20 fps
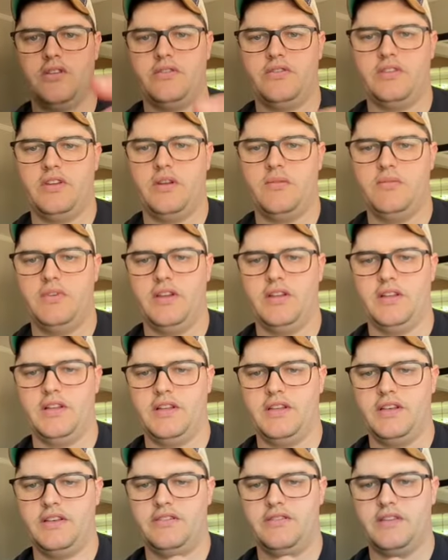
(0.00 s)
Same deal on
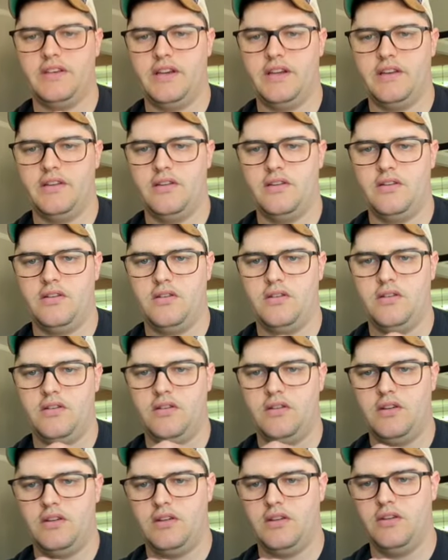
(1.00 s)
this side.
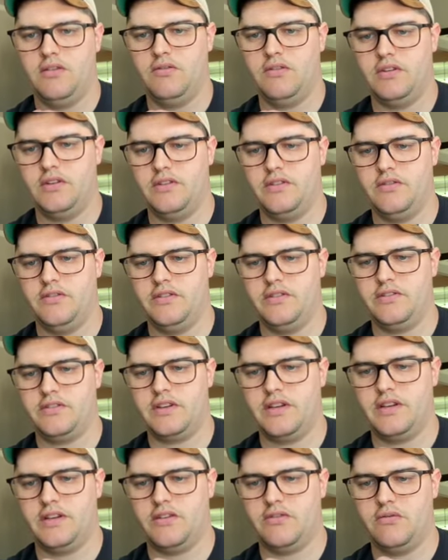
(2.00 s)
You want to do this
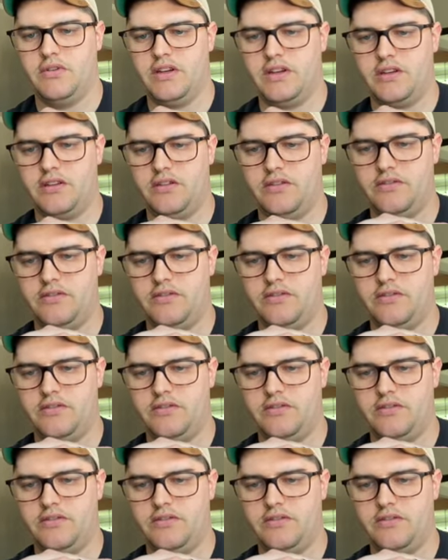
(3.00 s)
kind of quick